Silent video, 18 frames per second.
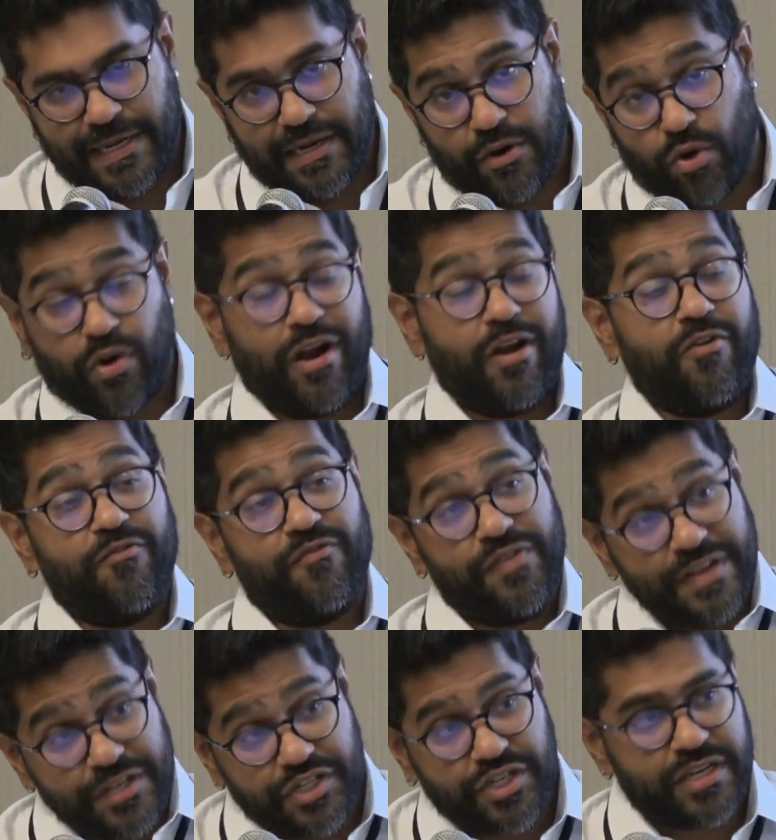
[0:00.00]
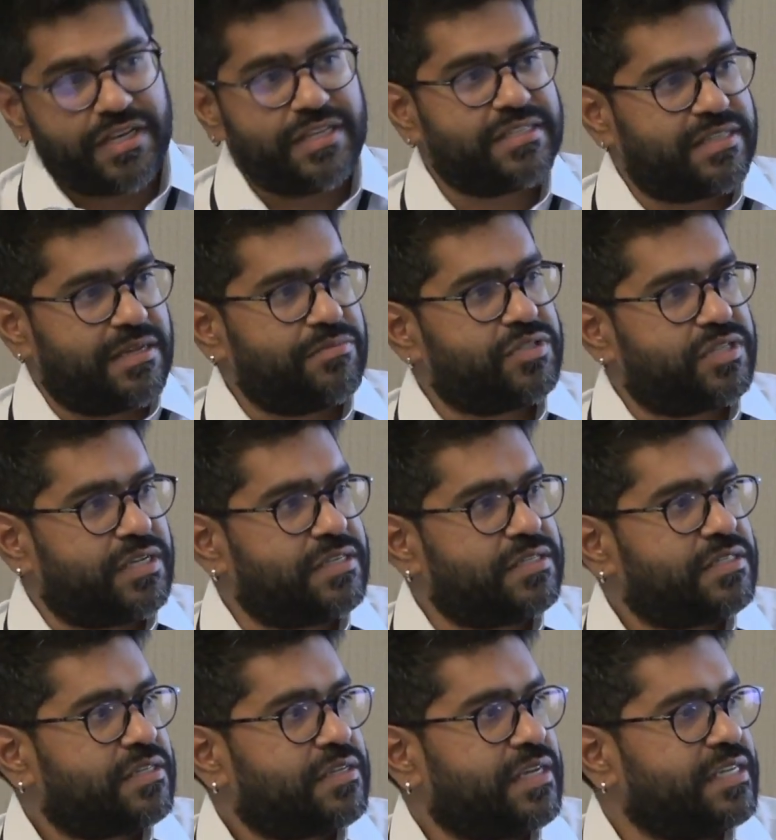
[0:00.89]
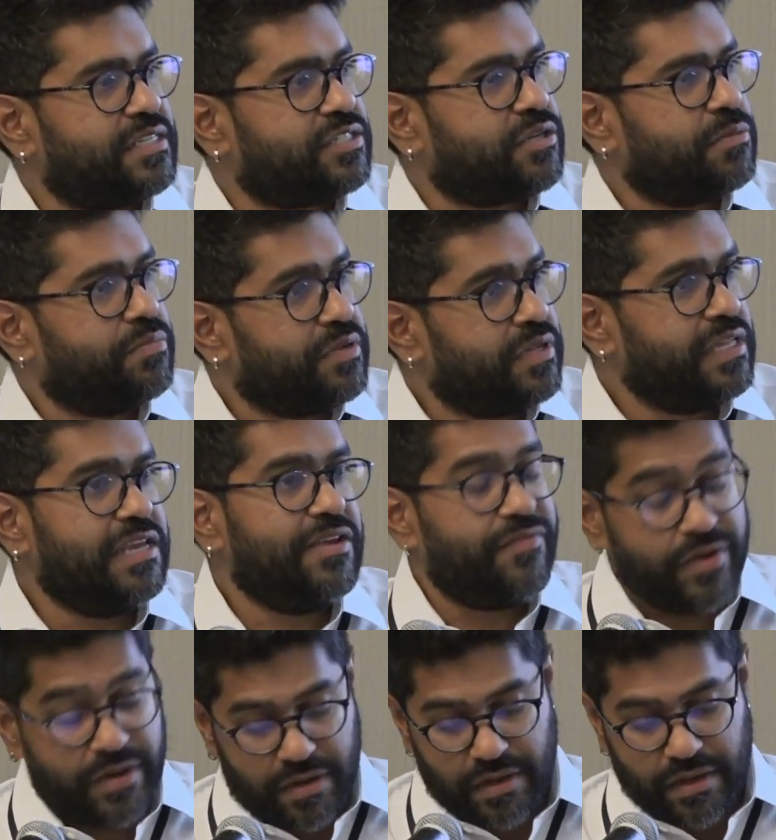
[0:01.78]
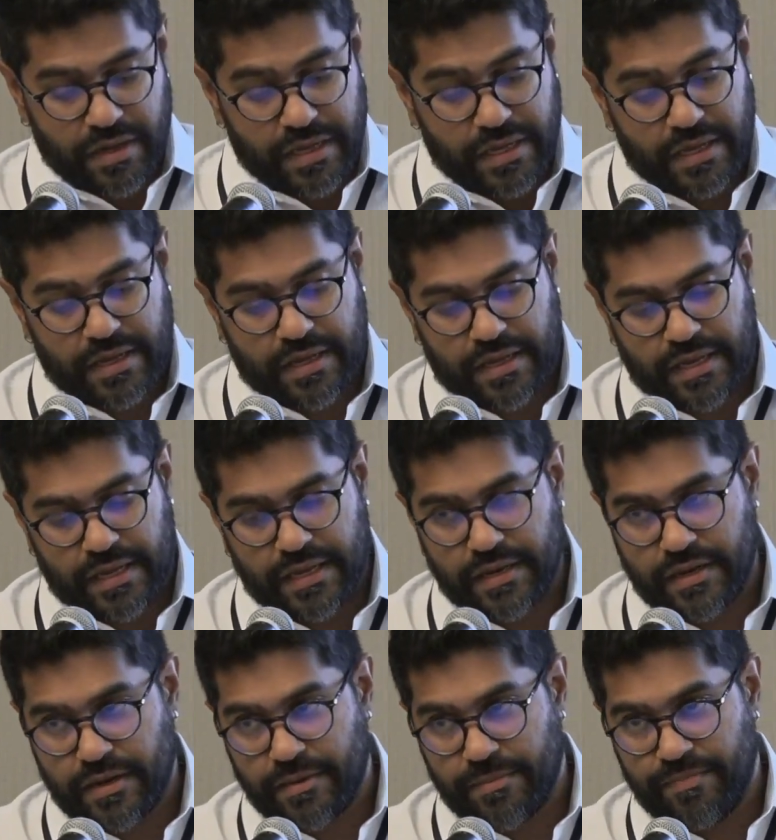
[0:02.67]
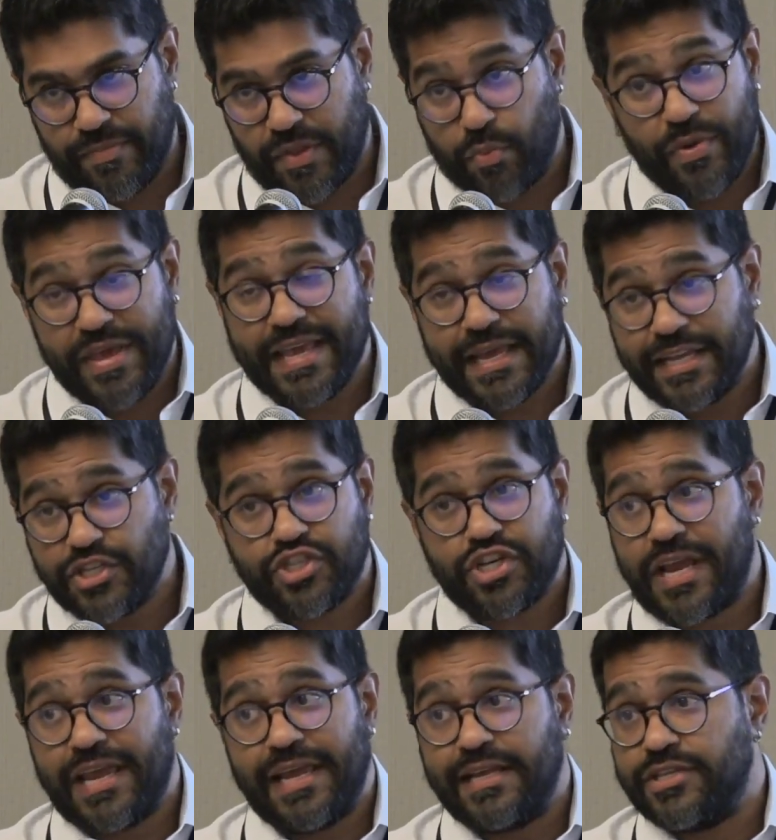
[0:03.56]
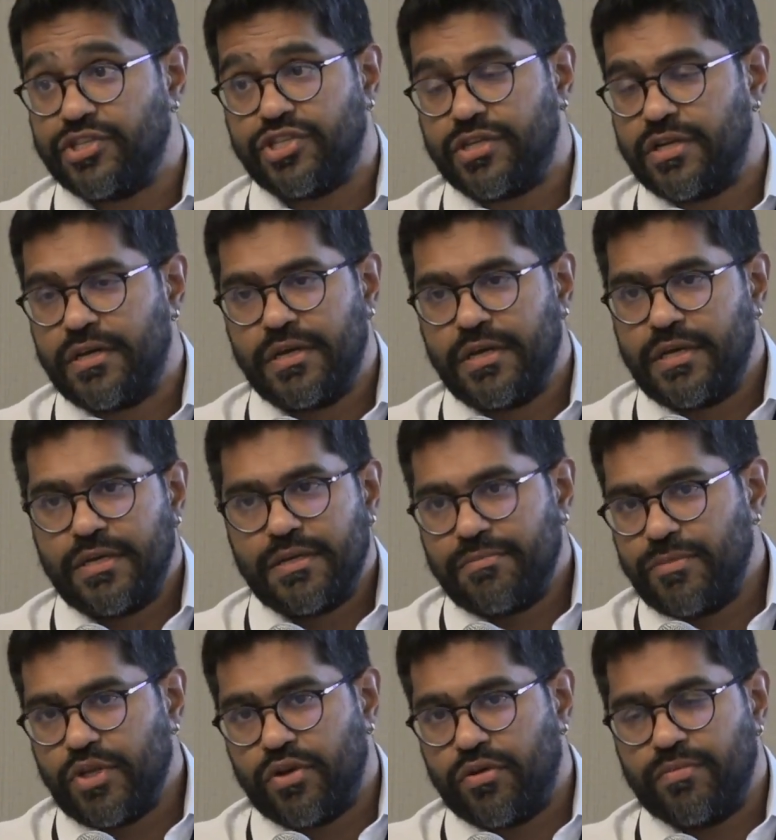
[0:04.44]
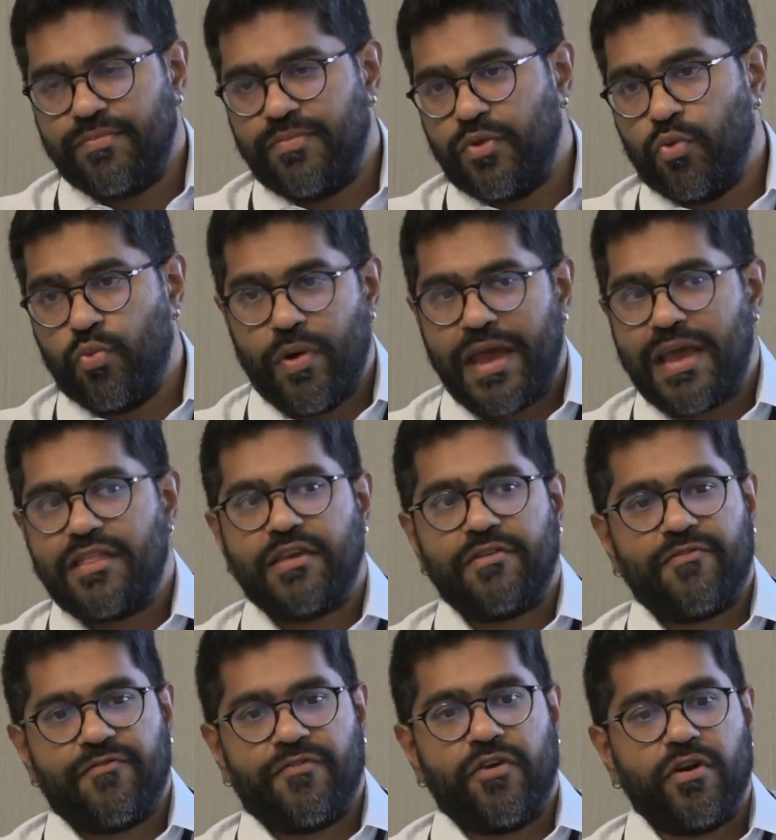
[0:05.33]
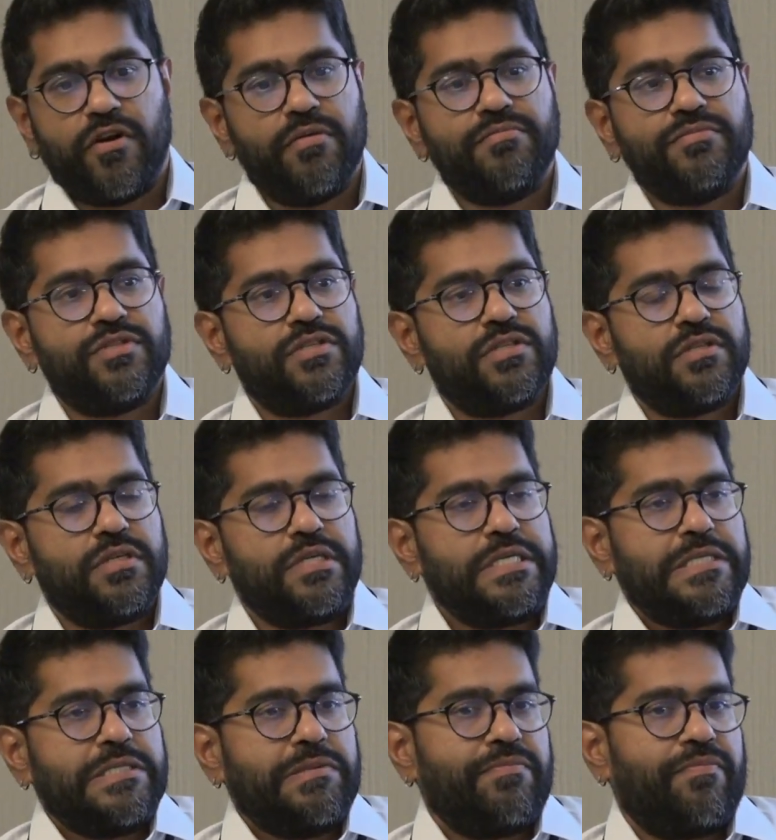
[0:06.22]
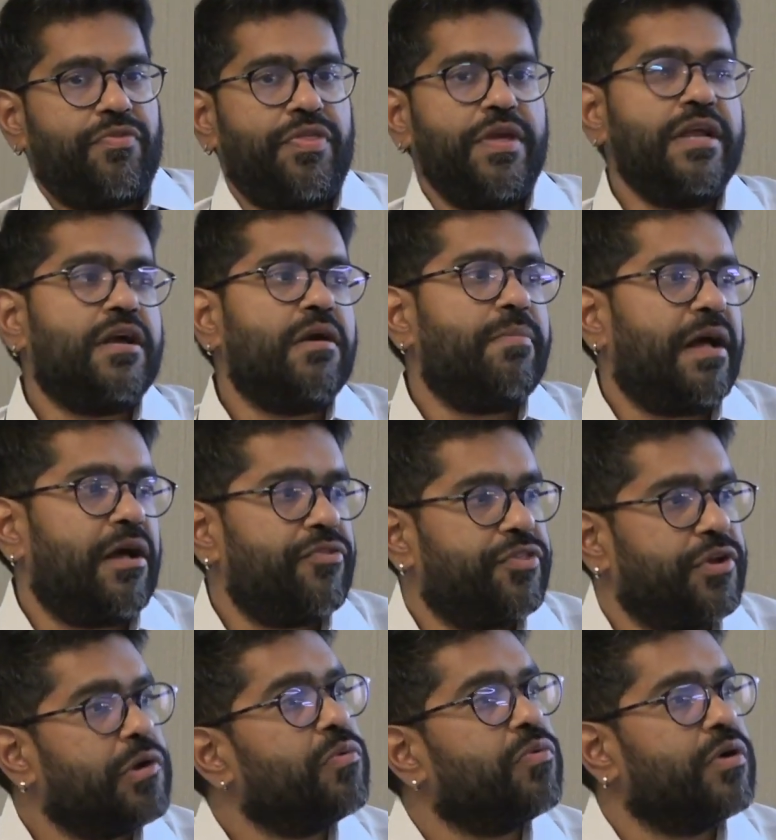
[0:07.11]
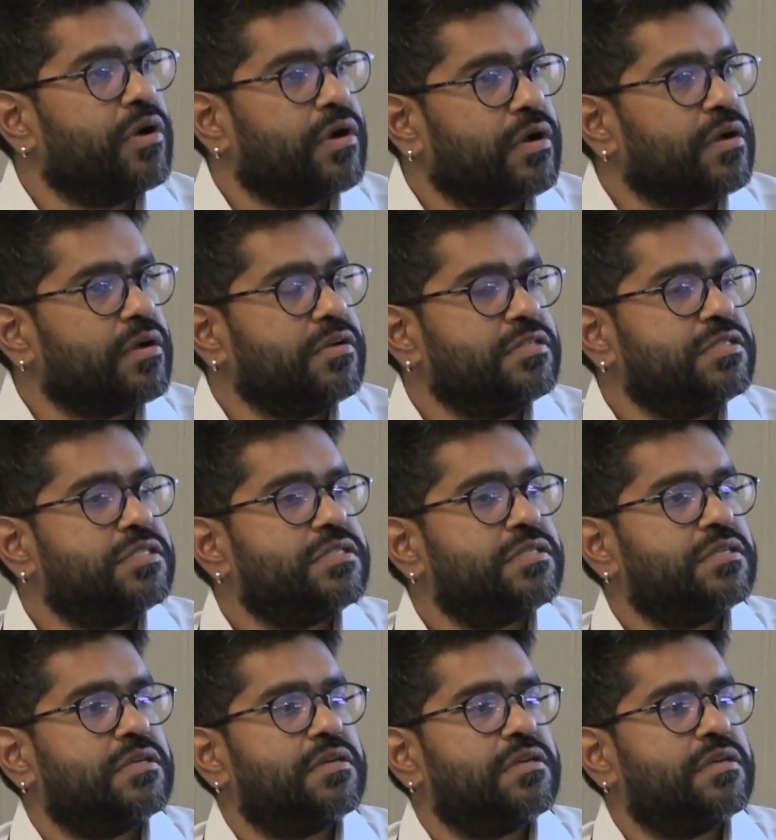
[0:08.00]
or our vision in some sense, is to believe that we can change, the way that firms think about their workers